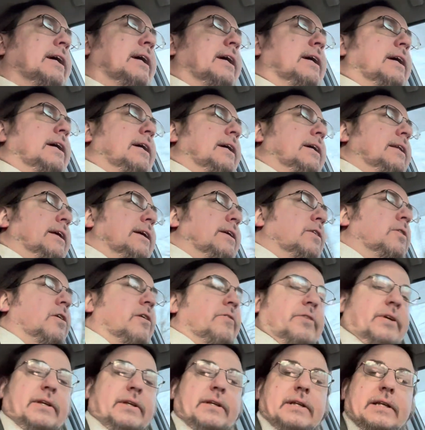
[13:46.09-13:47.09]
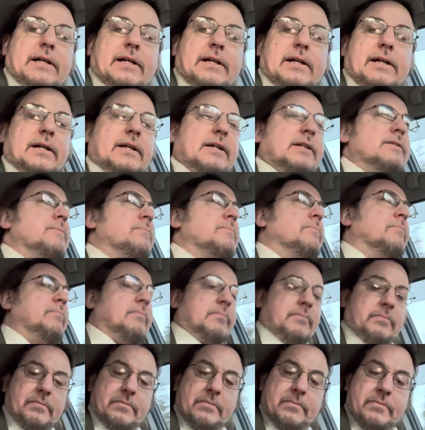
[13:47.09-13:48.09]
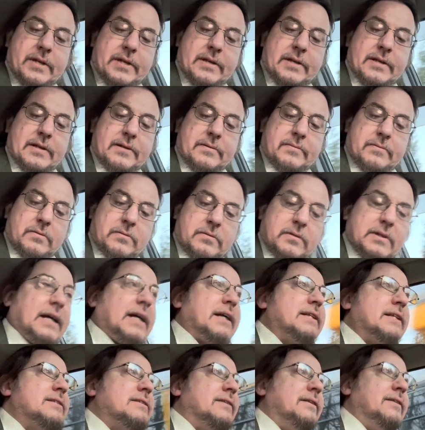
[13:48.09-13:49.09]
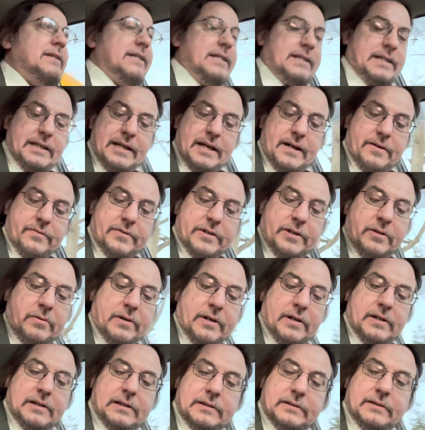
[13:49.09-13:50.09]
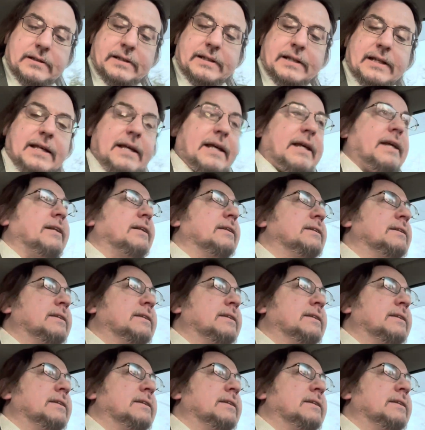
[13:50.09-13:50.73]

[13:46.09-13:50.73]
Uh, I like coffee. Uh, the it's leaking everywhere. Look at that.